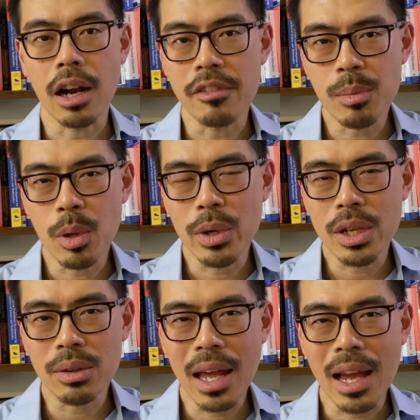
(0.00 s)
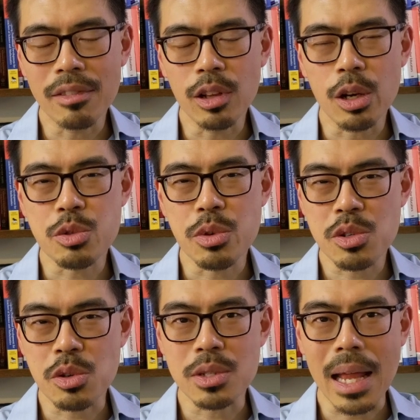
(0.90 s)
Harvey Mudd, we don't have large
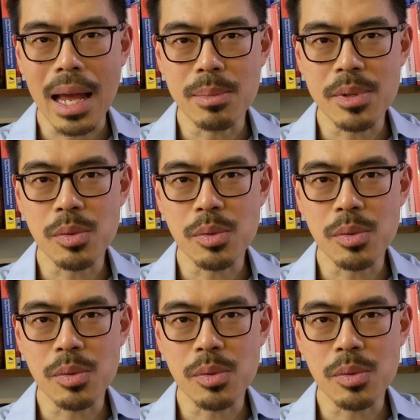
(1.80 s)
research labs